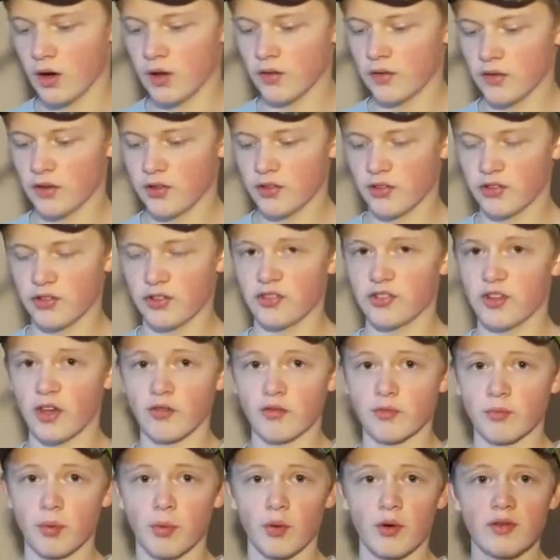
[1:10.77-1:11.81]
This is
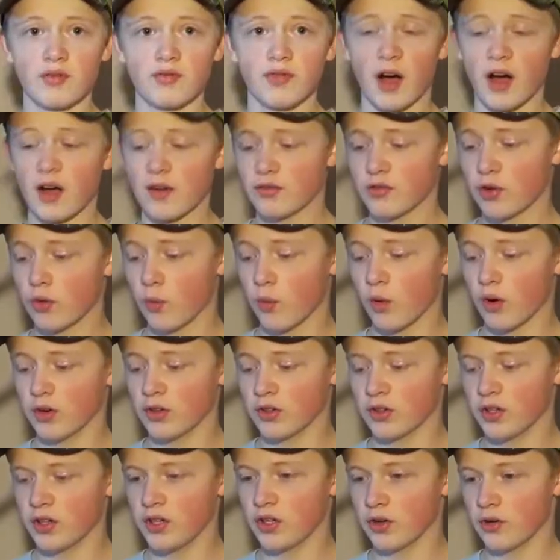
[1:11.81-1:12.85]
7.5 to
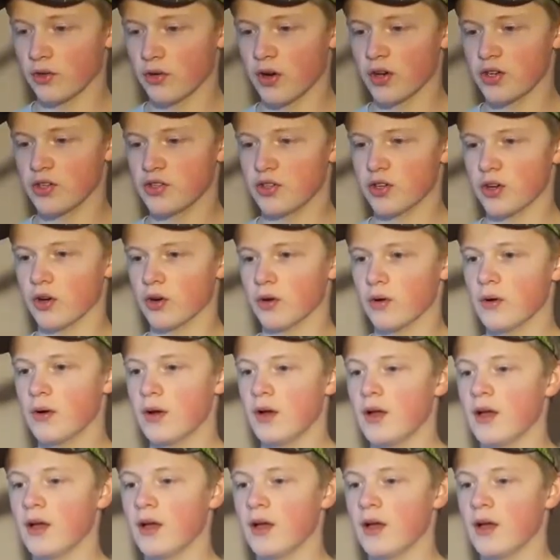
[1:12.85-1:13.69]
1 gear ratio.